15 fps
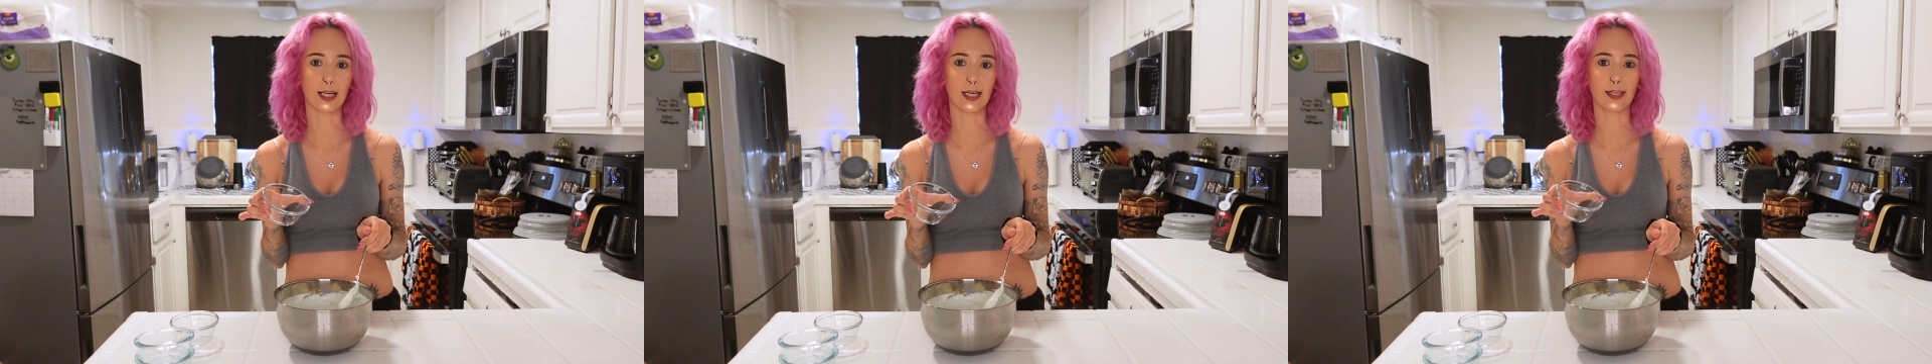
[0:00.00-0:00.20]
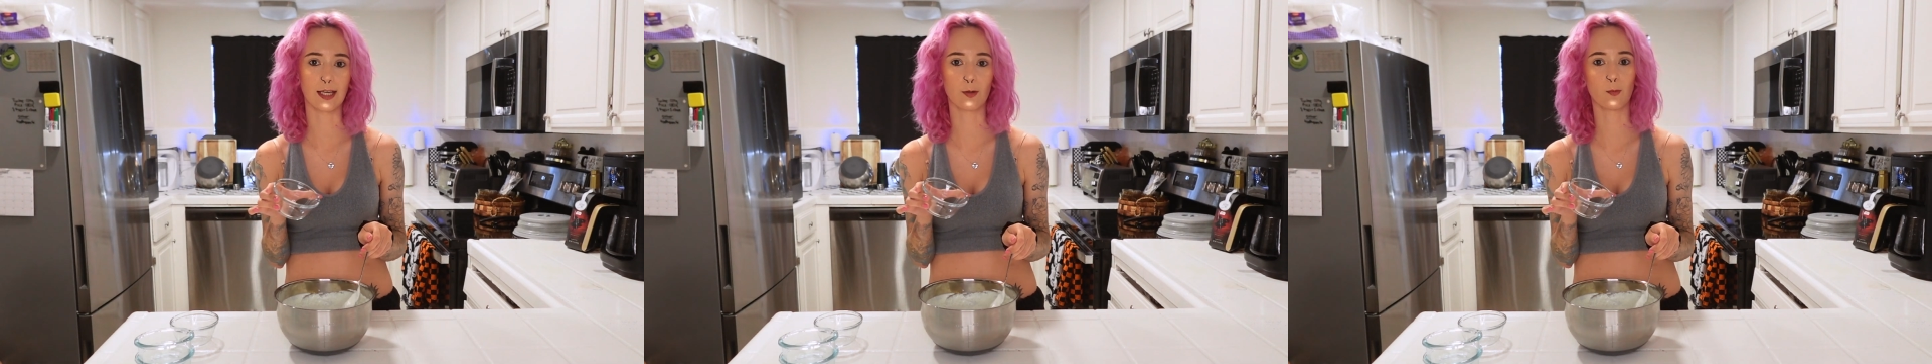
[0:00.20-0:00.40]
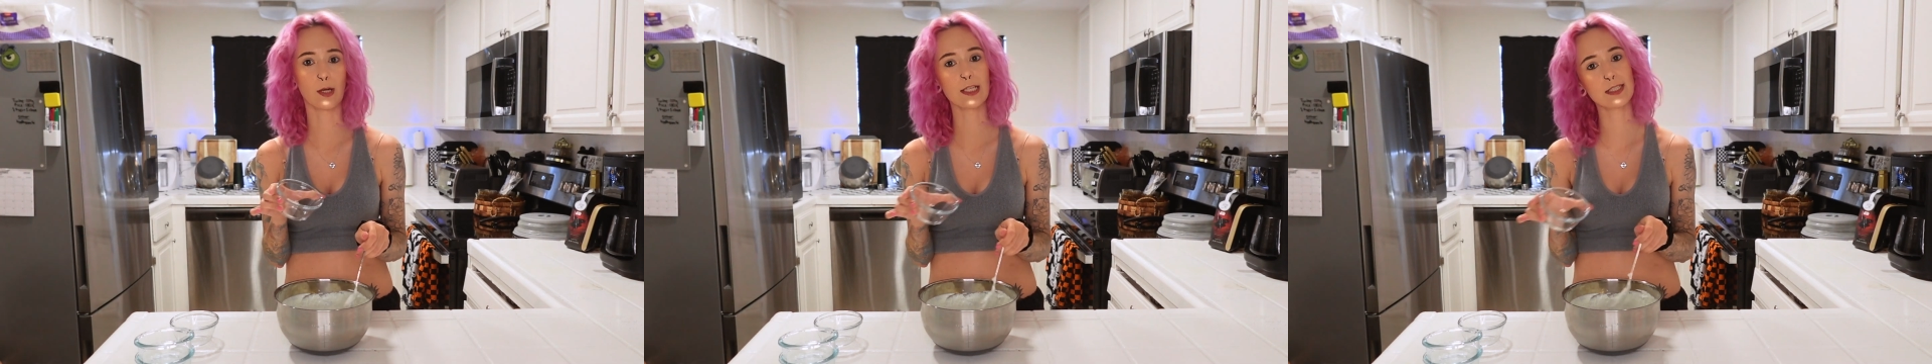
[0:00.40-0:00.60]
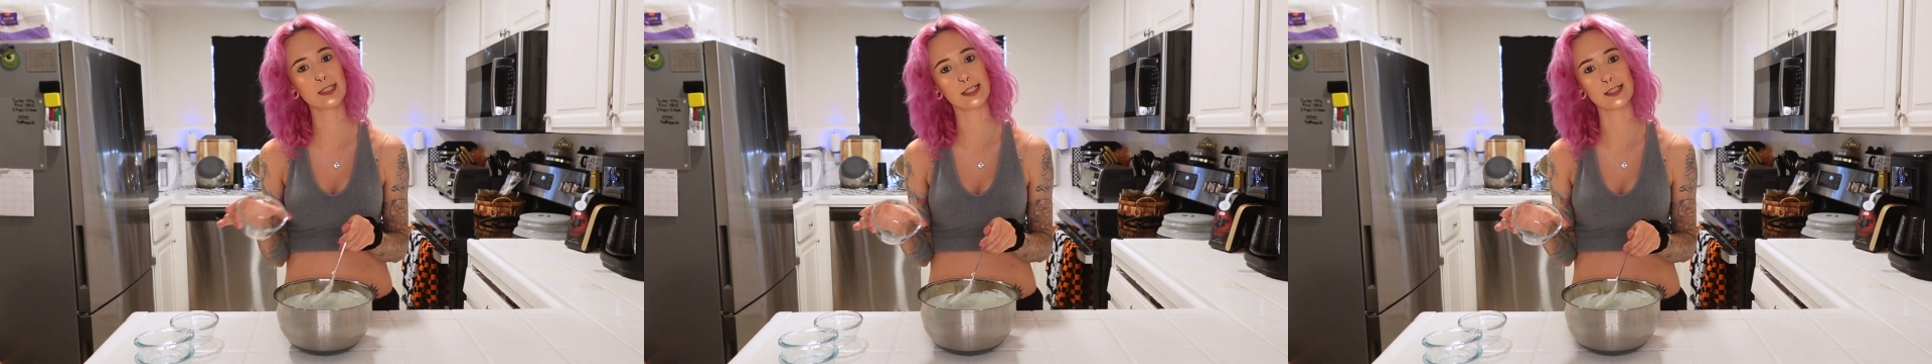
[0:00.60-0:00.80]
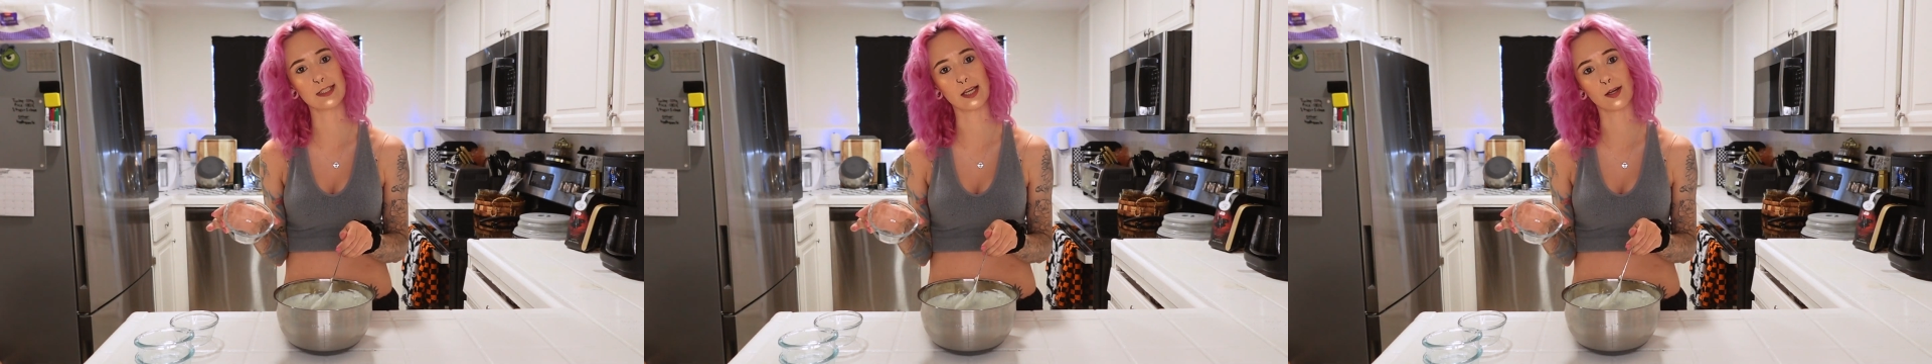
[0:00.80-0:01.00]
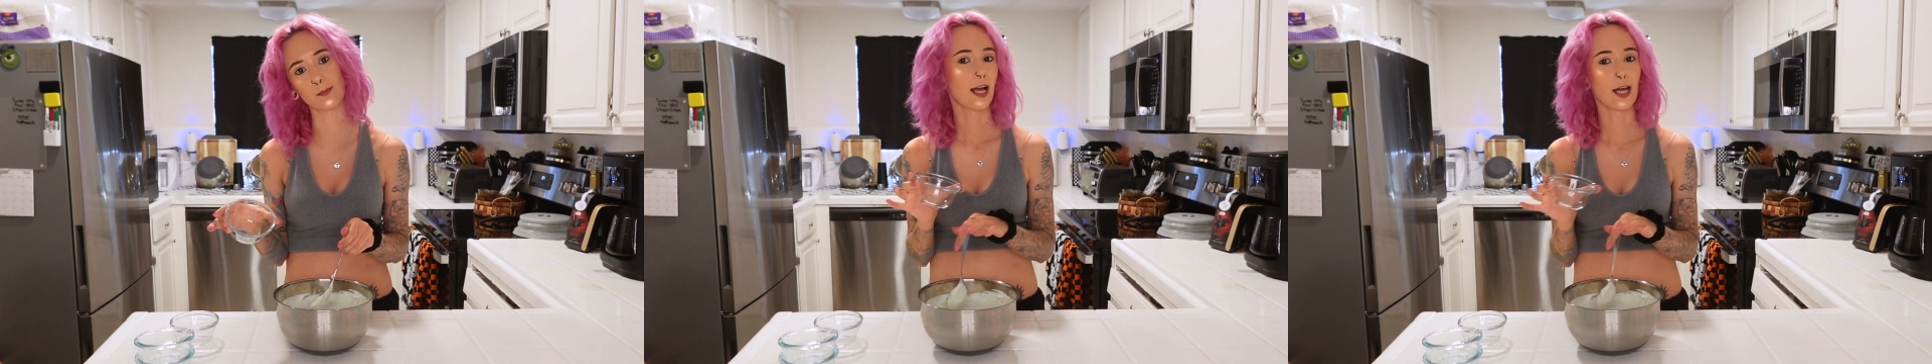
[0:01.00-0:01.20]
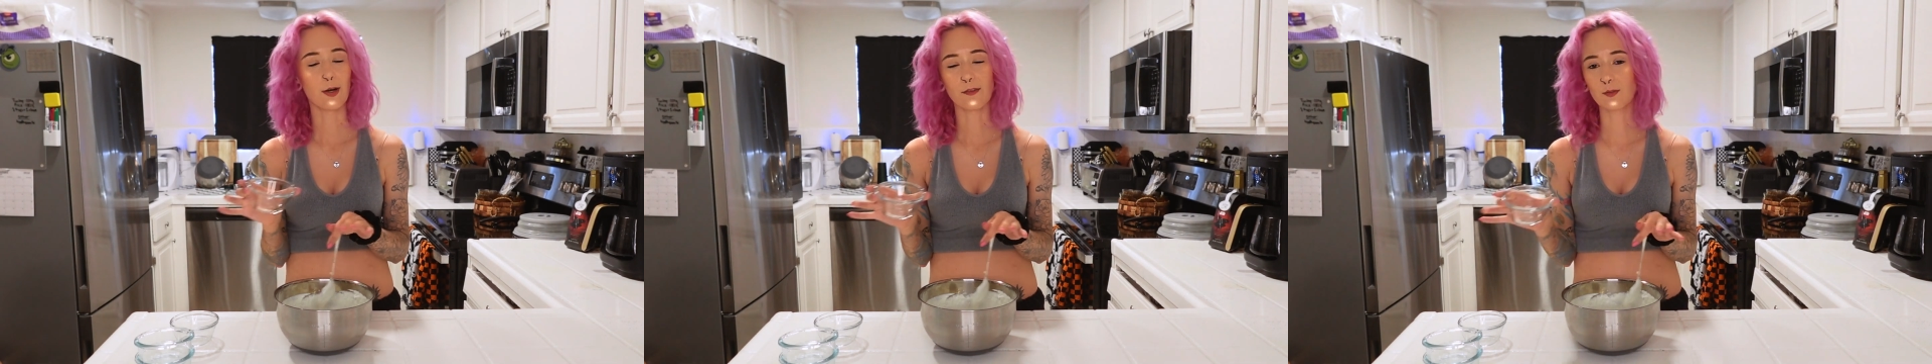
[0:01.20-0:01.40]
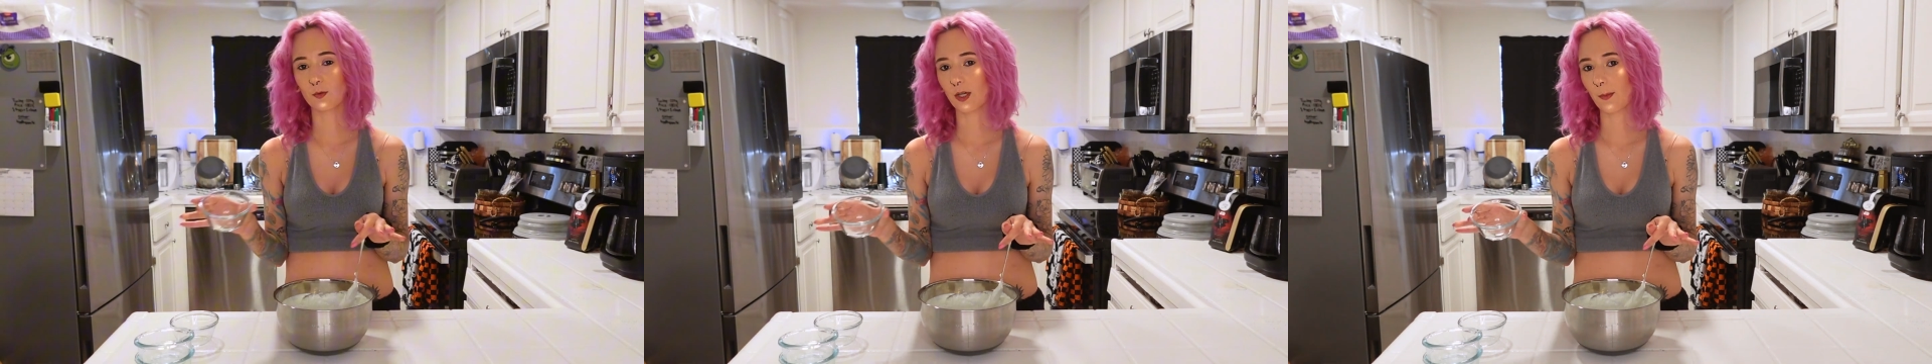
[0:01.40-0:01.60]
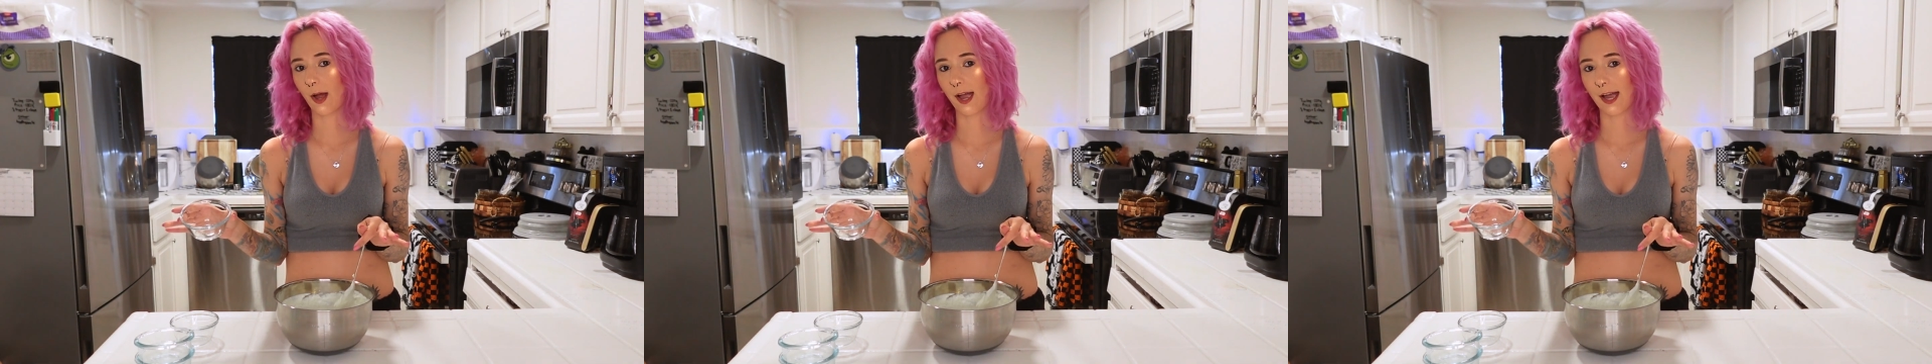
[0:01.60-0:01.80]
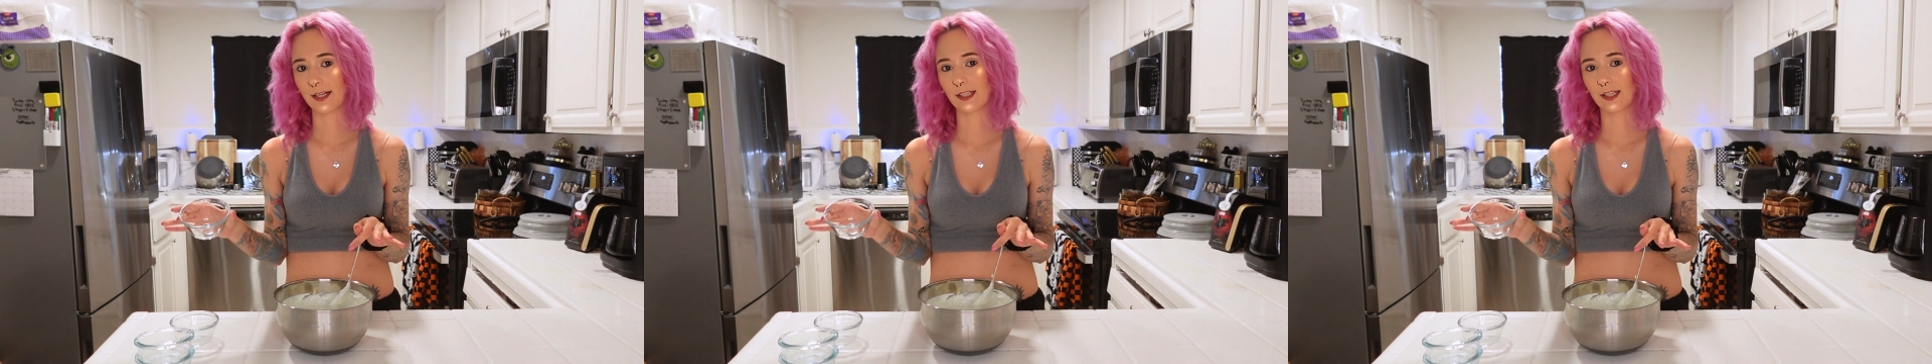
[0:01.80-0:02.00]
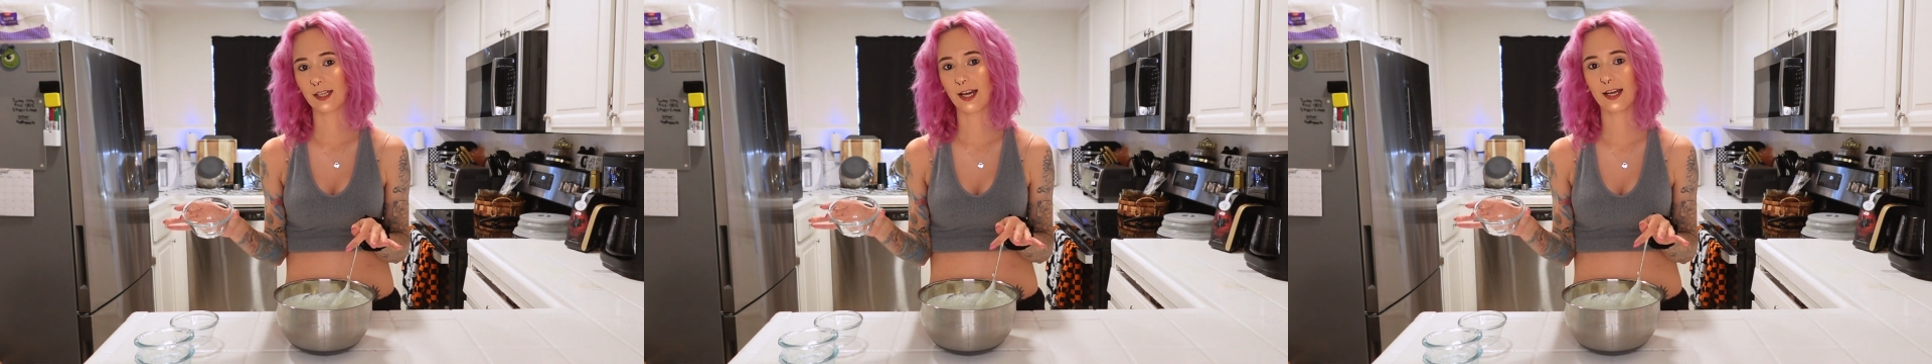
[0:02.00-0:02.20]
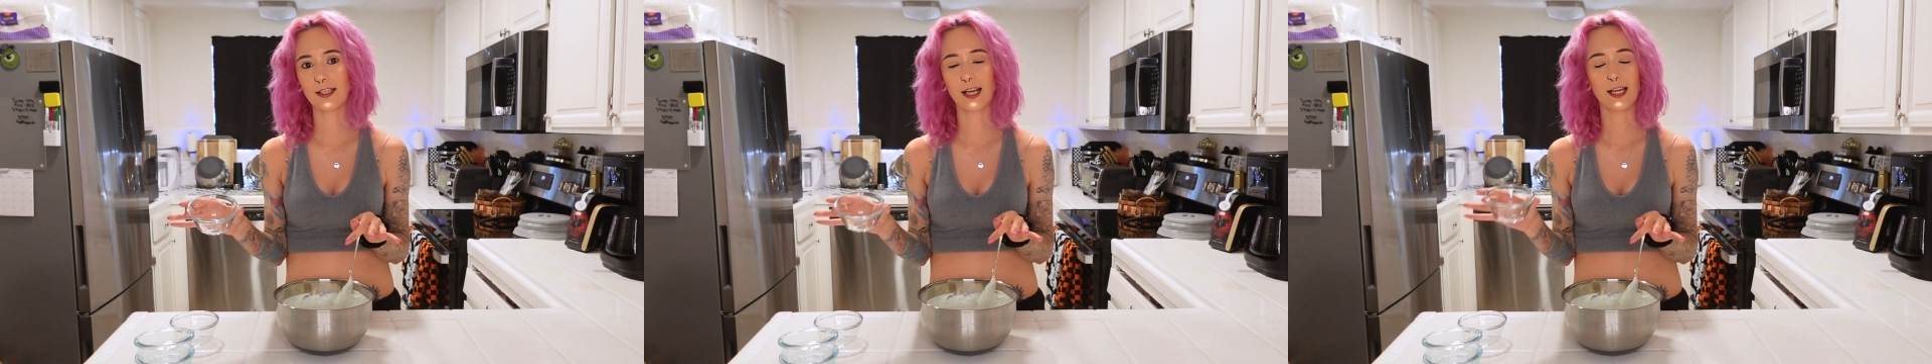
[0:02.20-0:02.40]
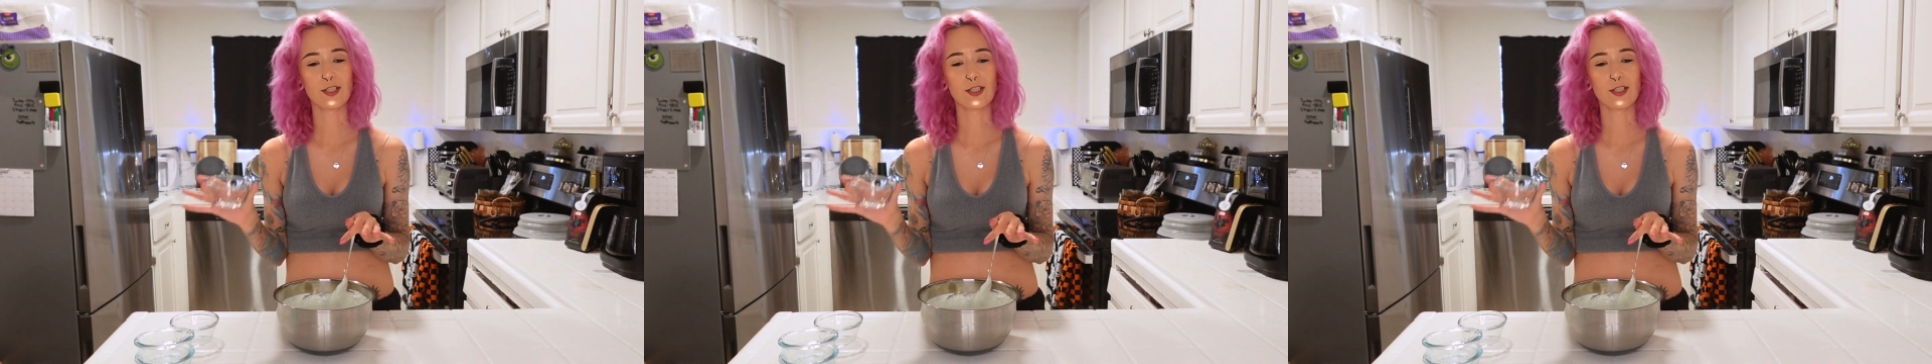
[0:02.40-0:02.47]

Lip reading: and like wasting some. I don't have to worry about any of that.